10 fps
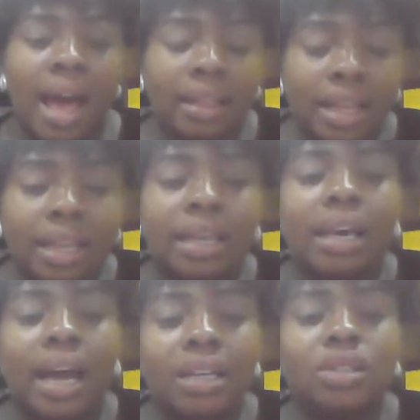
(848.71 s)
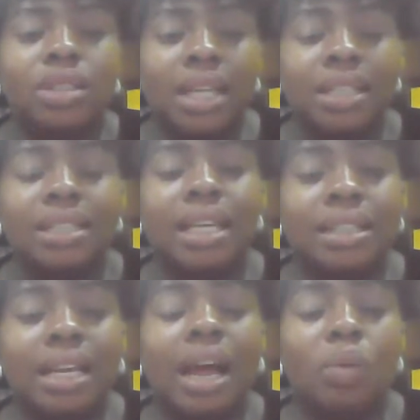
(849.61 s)
I think I need to set this
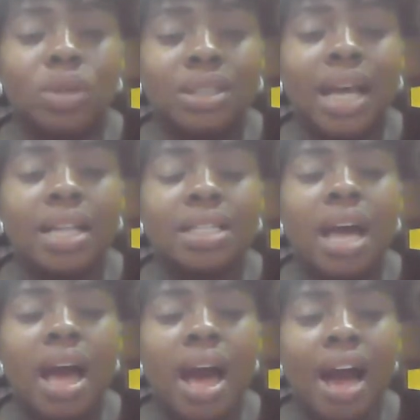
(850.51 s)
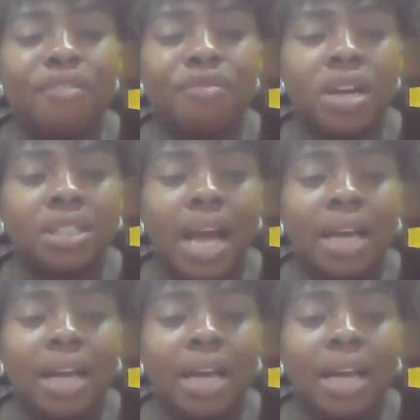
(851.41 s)
aside and we start afresh.